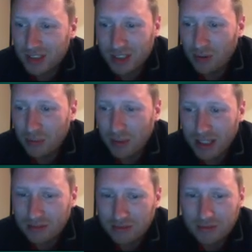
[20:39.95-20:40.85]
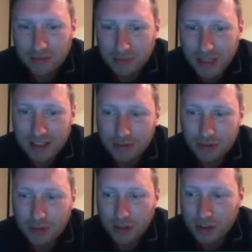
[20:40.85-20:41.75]
not making massive
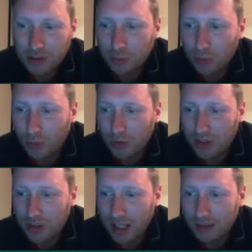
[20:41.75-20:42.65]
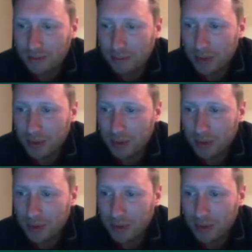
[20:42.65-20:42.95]
strides towards that